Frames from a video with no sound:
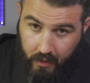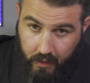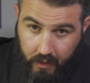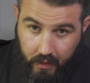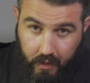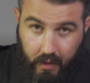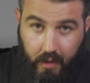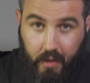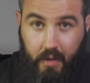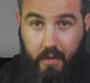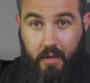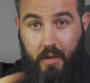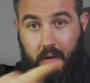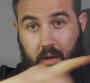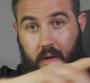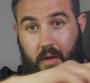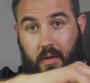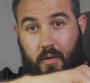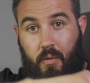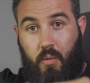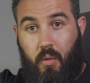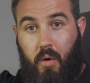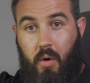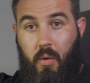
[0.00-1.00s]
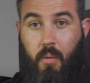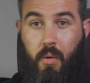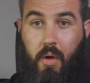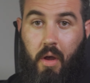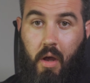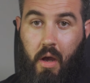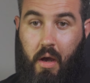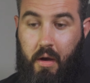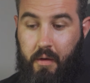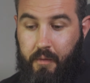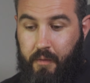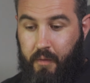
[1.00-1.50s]
that is what we
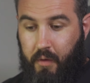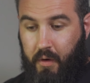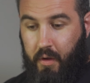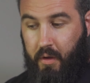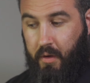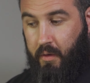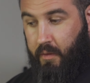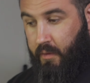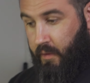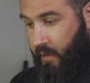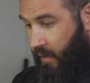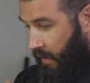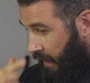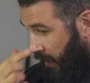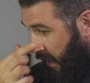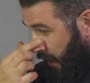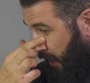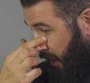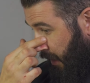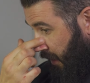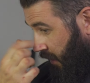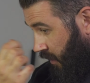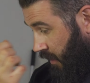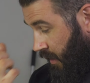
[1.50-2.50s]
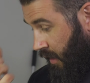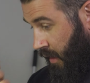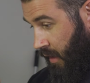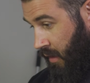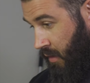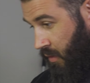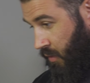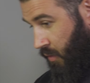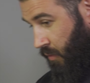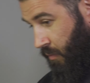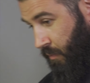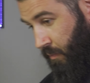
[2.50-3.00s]
have for you today. I
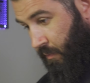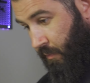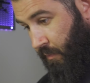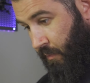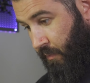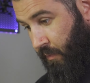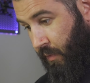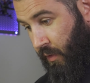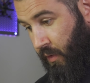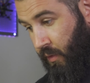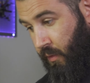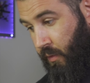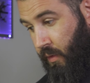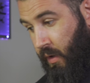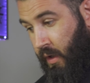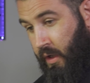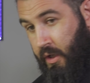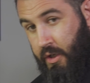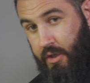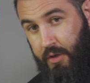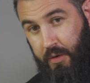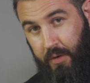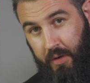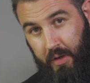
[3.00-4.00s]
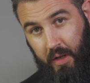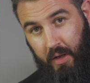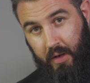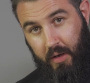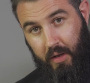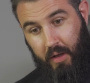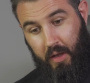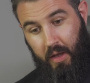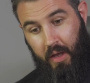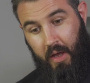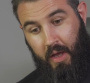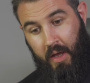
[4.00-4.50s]
hope you enjoyed it,
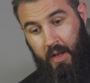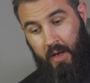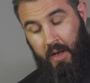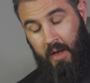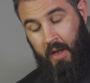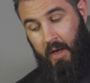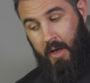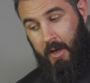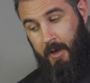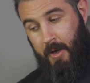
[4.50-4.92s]
and